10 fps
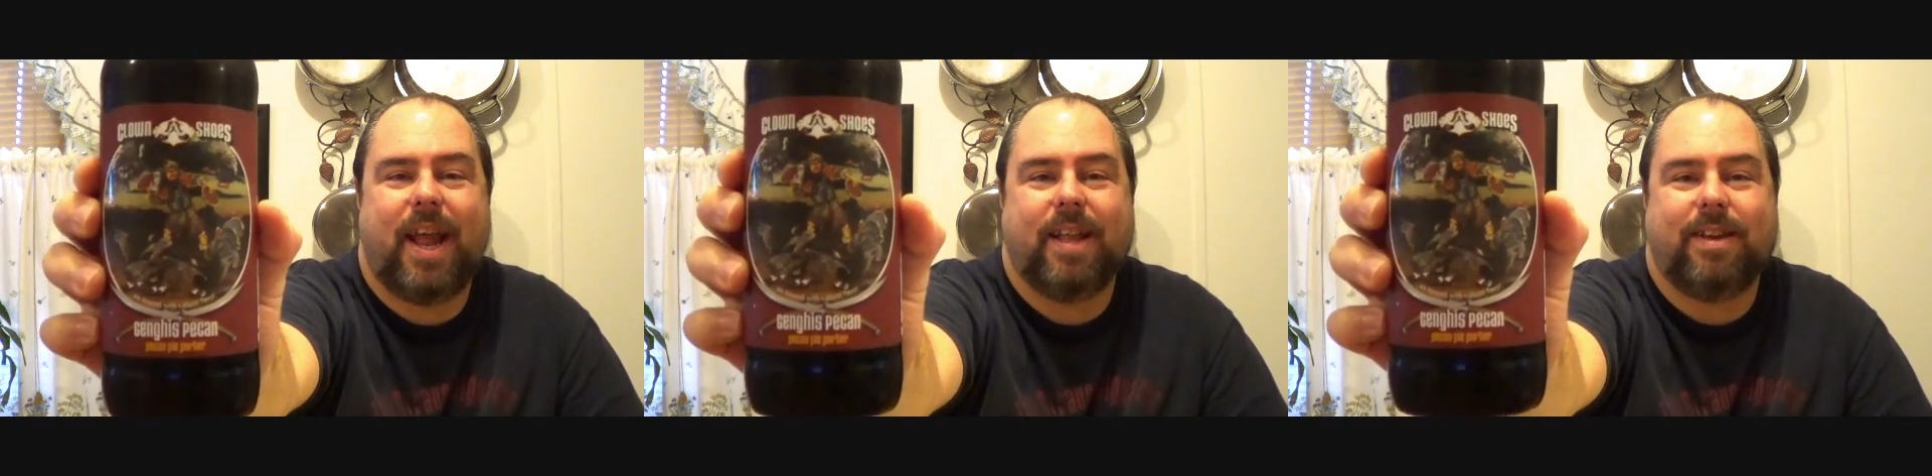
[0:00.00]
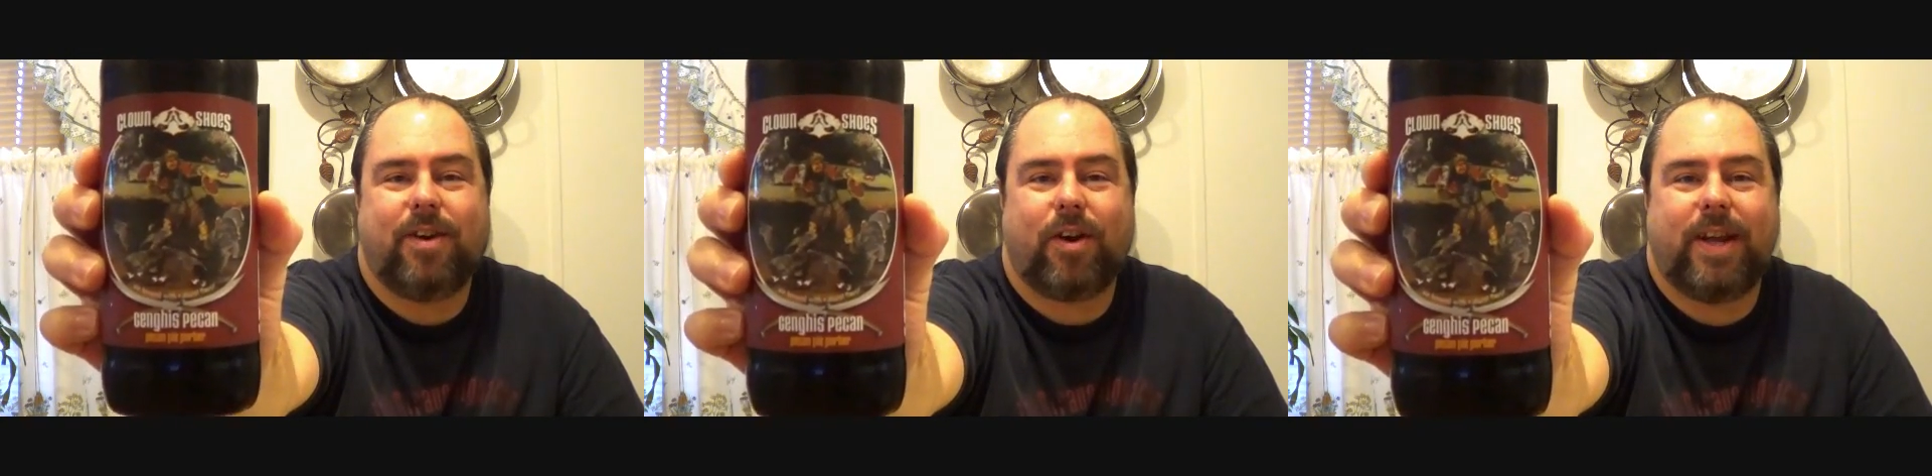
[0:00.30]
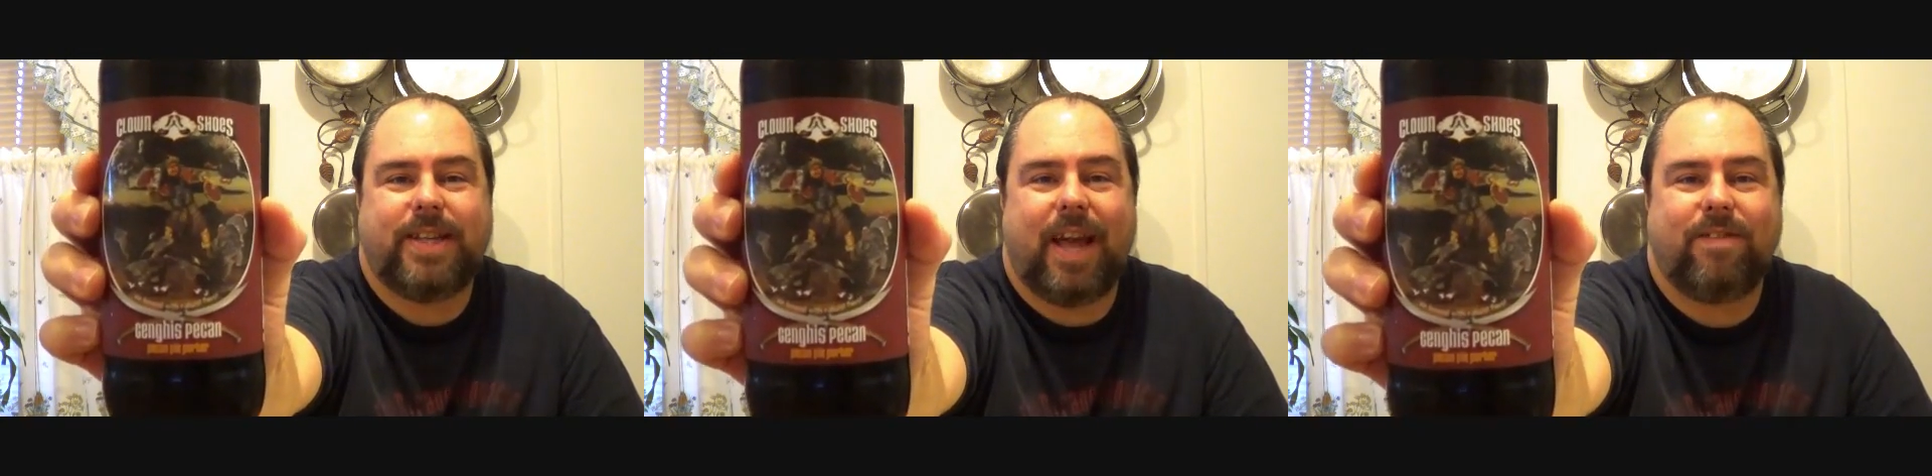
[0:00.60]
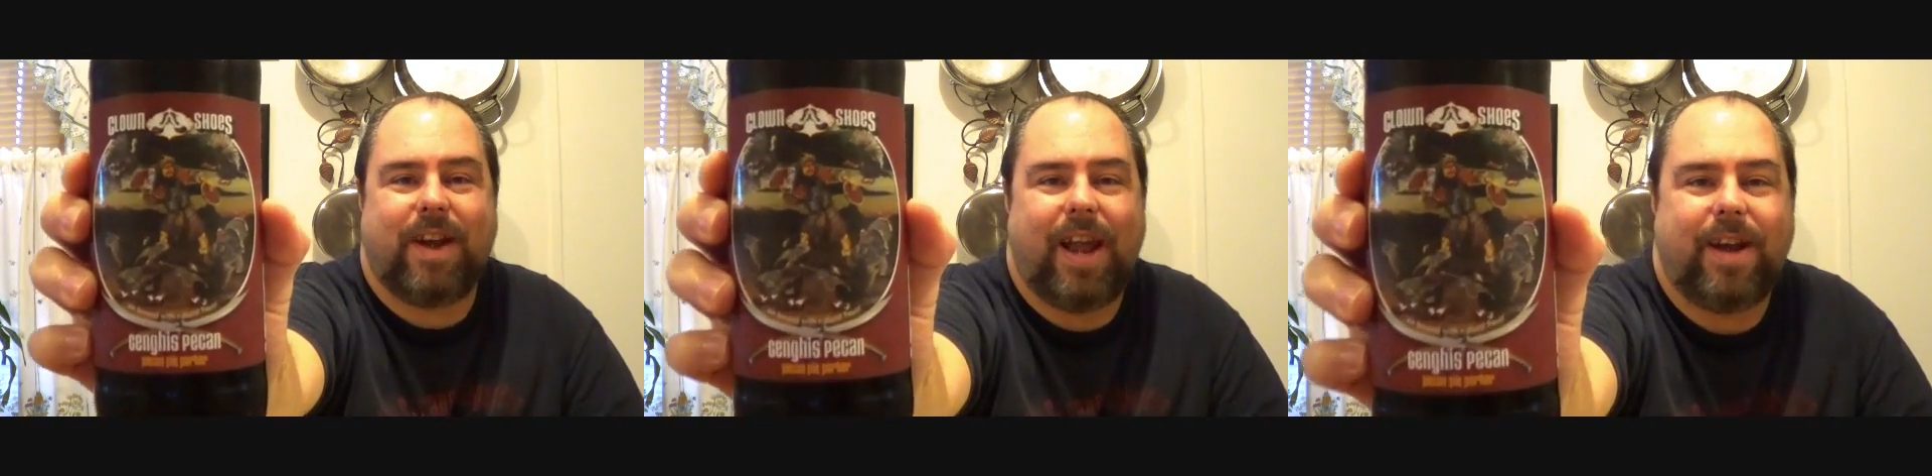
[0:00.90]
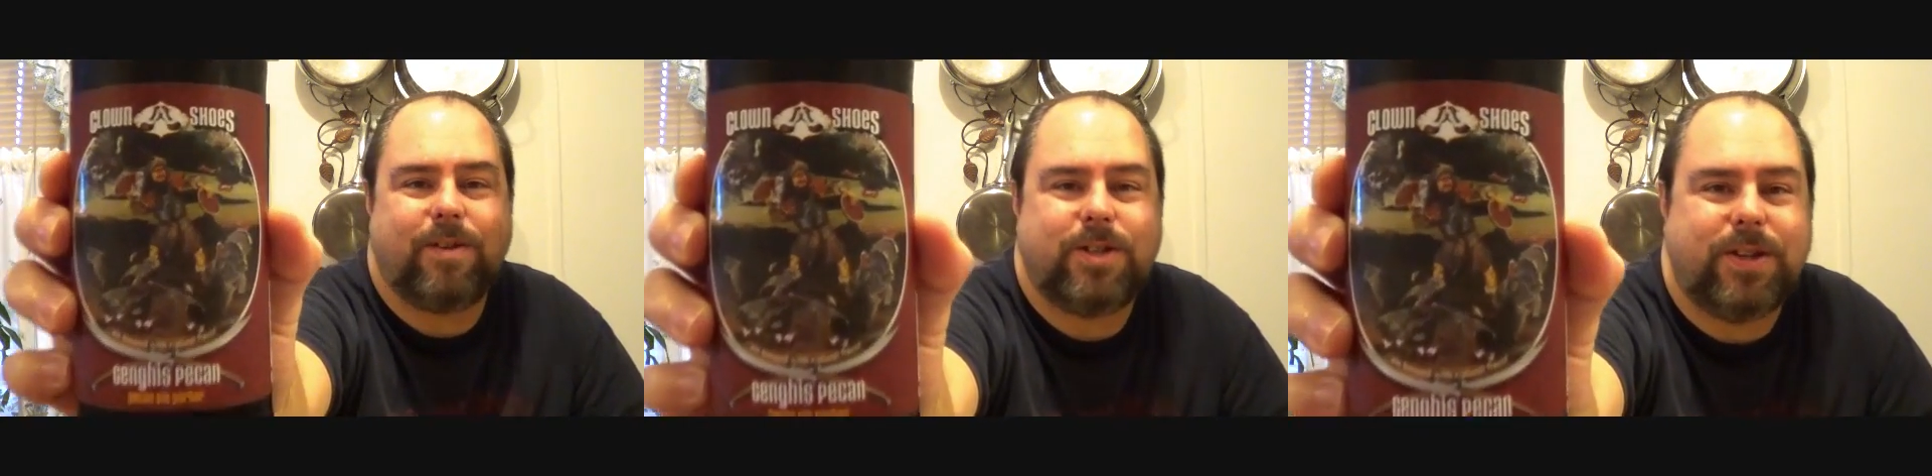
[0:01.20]
And the turkeys have
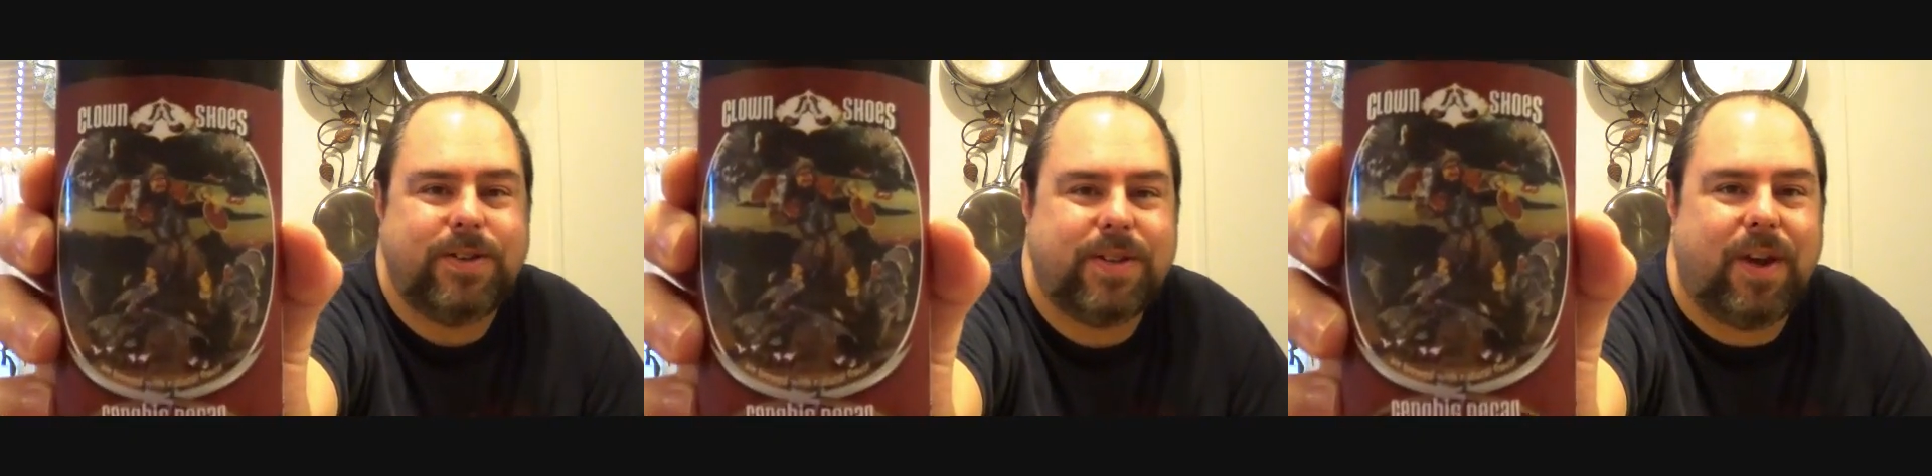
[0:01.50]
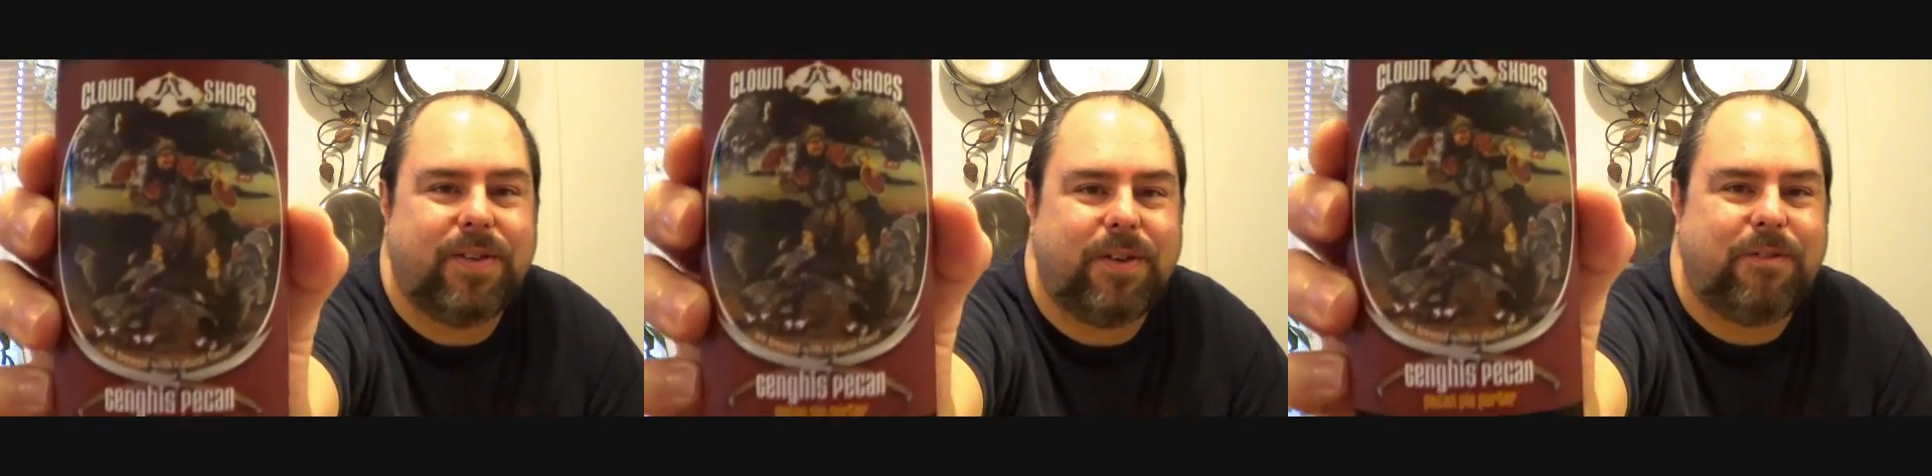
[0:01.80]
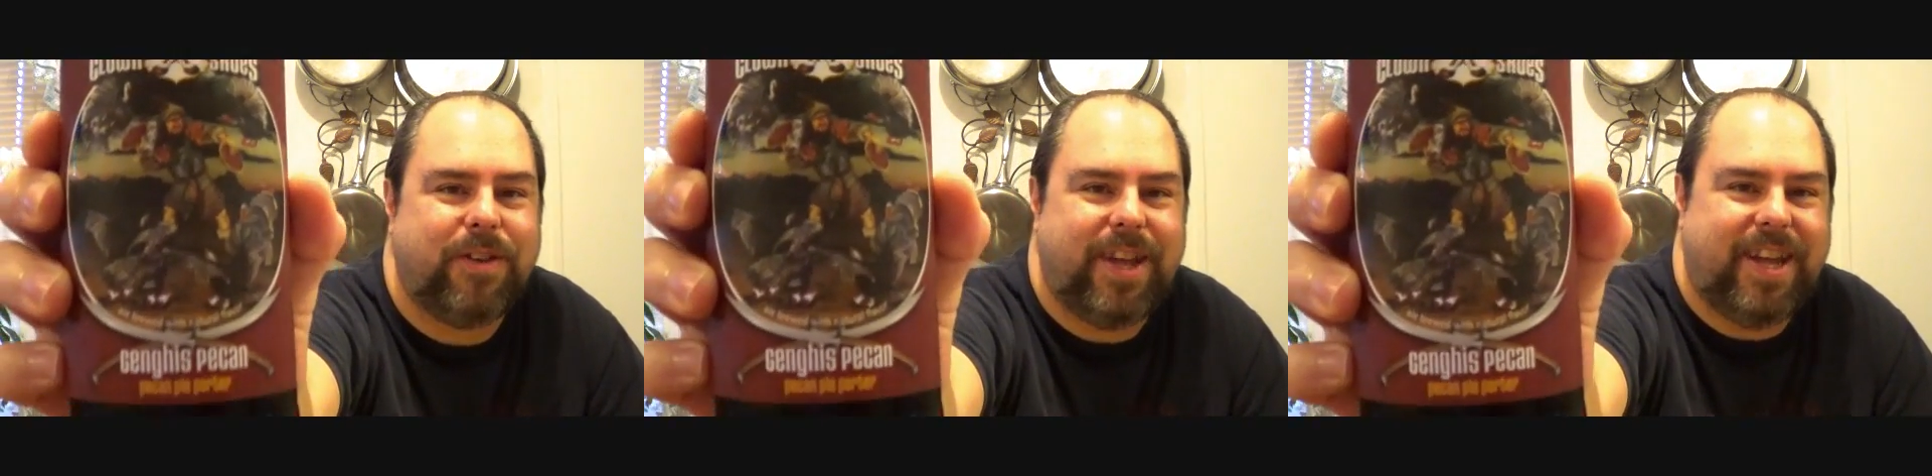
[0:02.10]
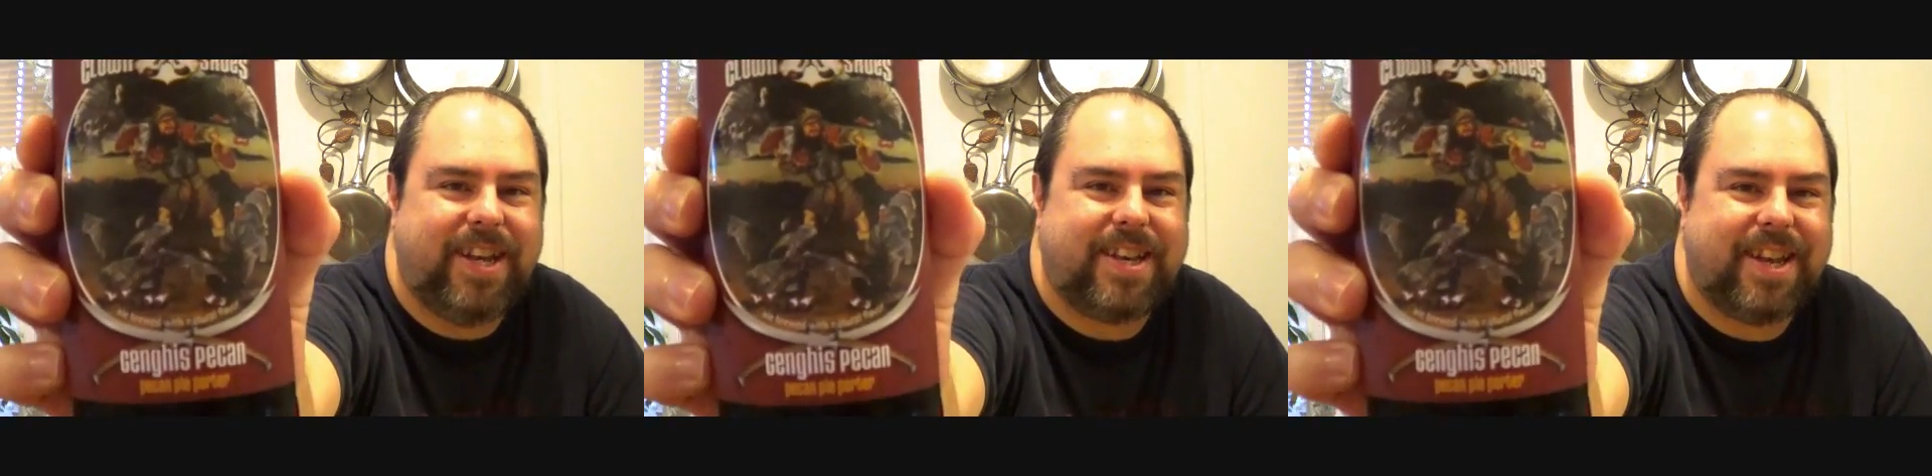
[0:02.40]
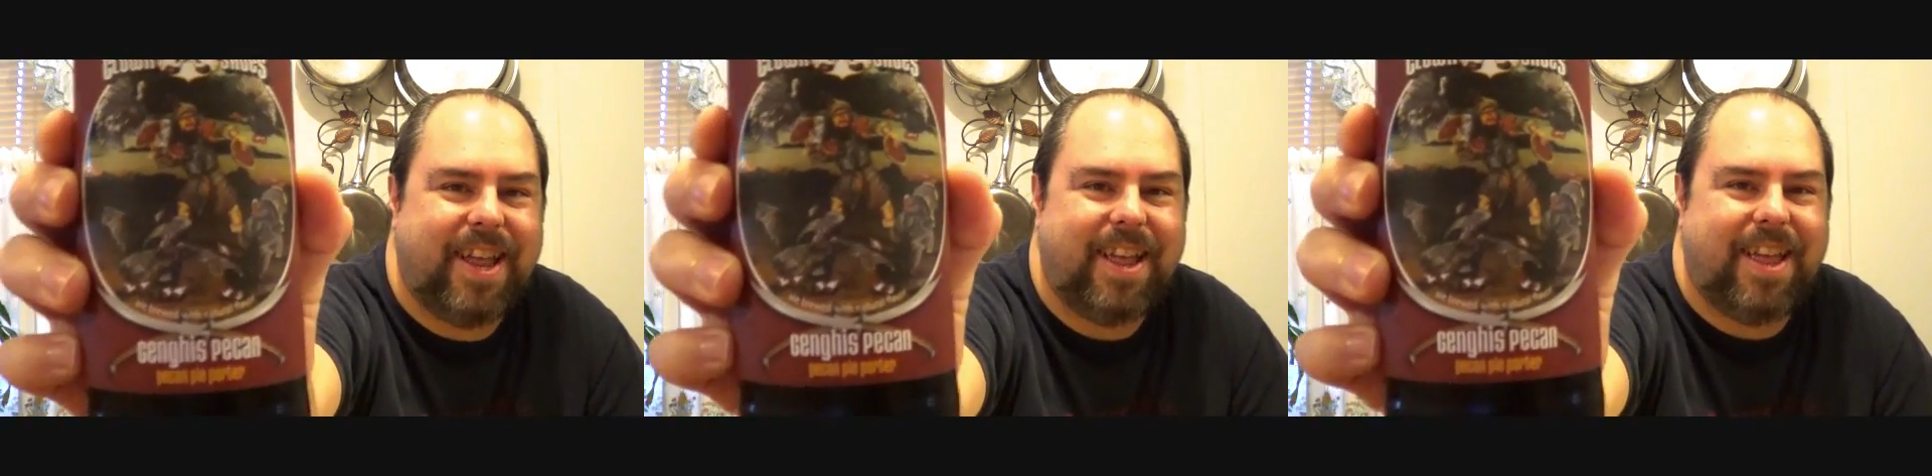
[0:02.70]
clown shoes on their feet.